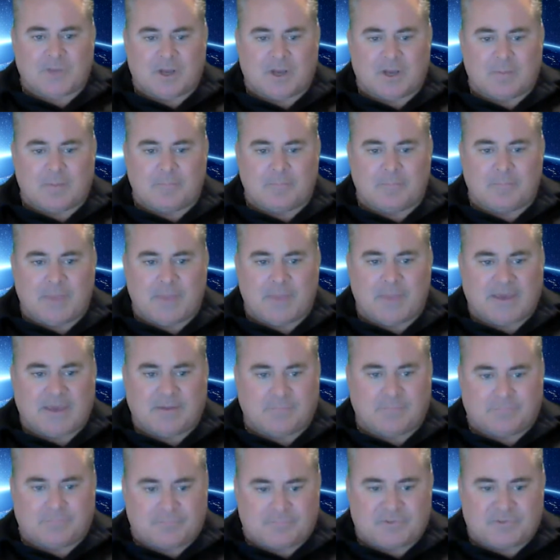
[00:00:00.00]
make it
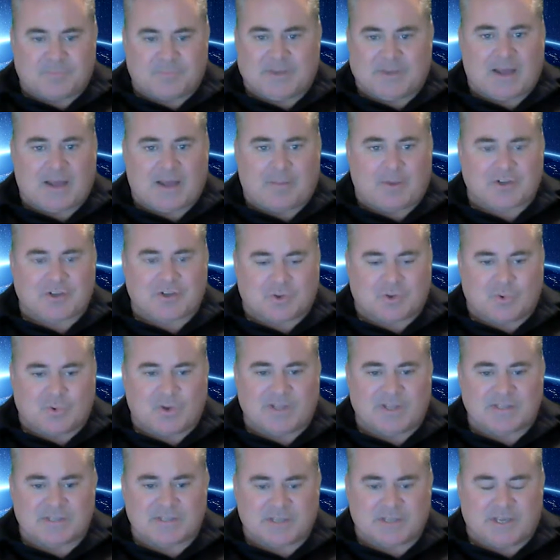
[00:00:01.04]
spit out a bunch of
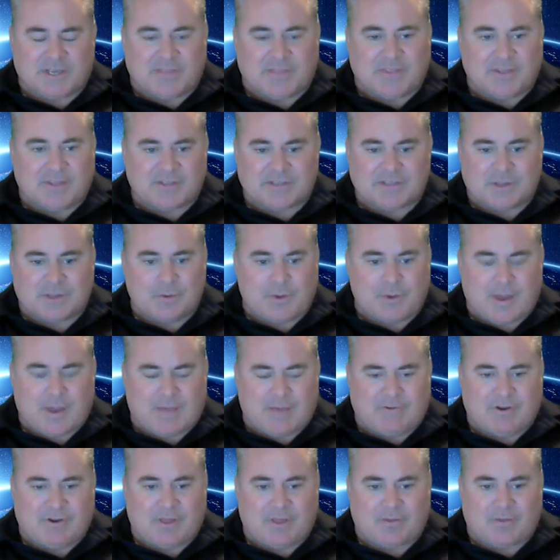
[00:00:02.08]
coins, and then say you have
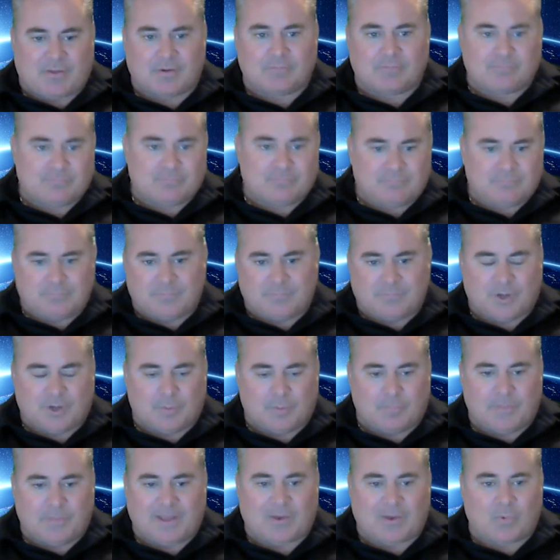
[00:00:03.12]
another,
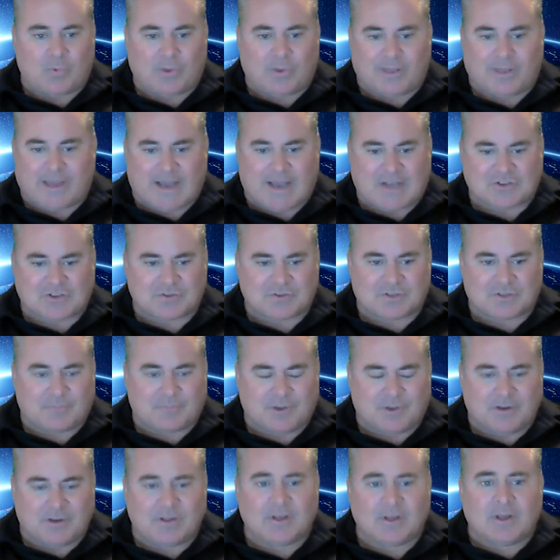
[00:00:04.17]
Bitcoin Cash or
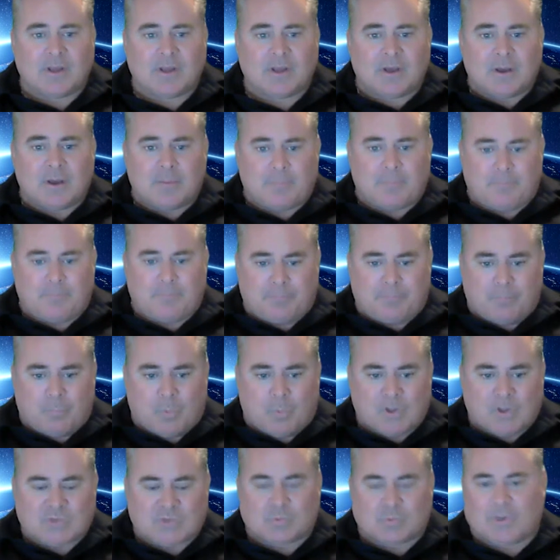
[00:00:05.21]
something.
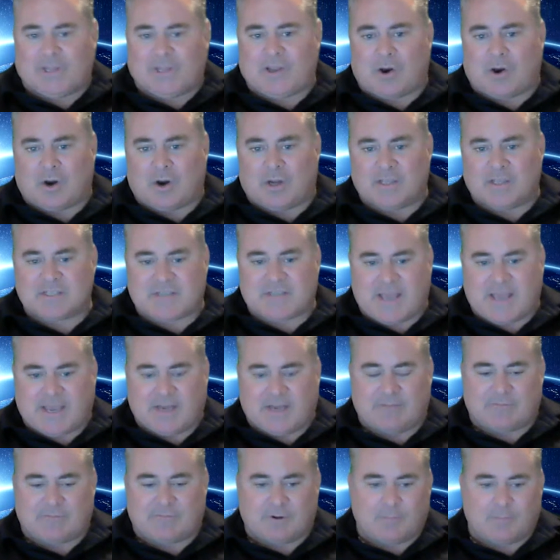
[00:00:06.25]
What's really hard is taking
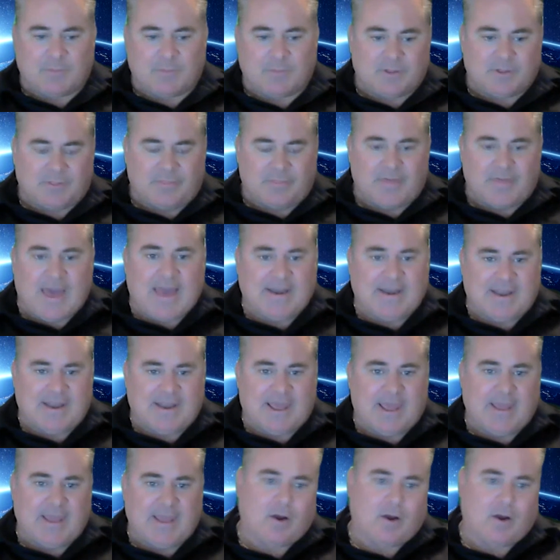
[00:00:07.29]
it from that
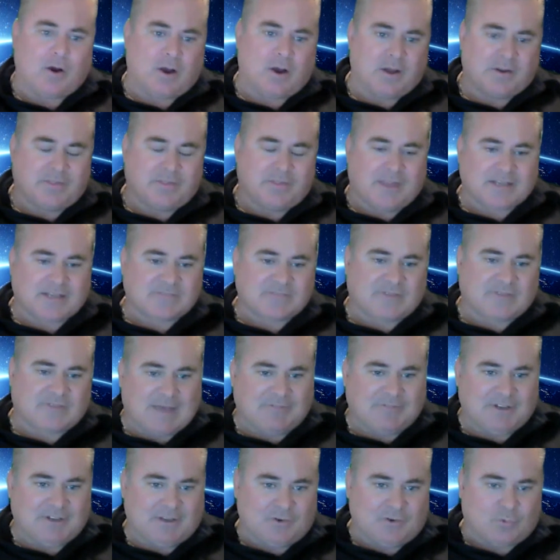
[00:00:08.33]
day on to the next
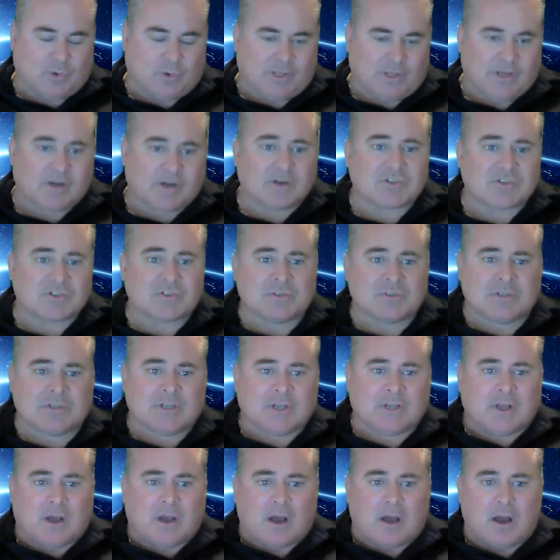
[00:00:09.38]
5, 10, 20 years.
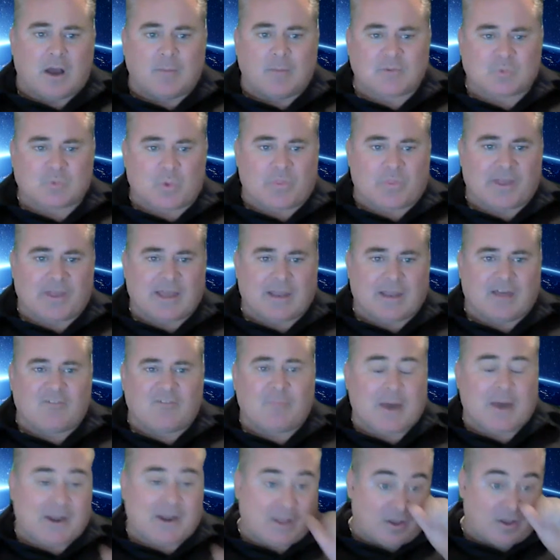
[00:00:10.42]
So one thing I love
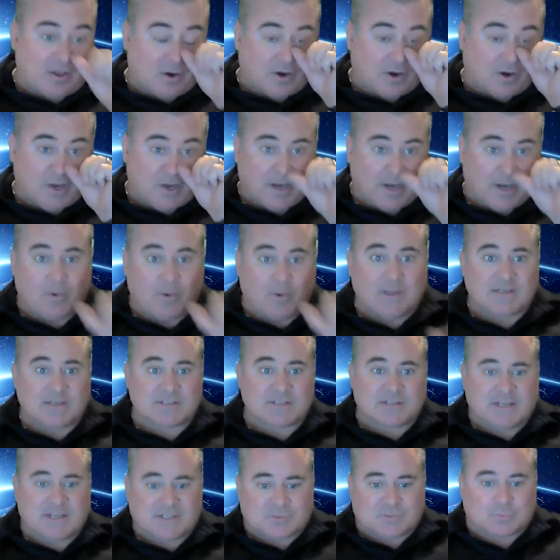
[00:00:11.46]
about Cardano is
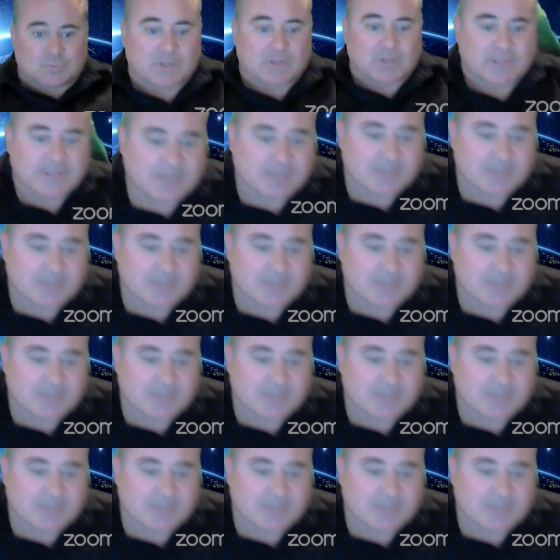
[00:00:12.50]
it's really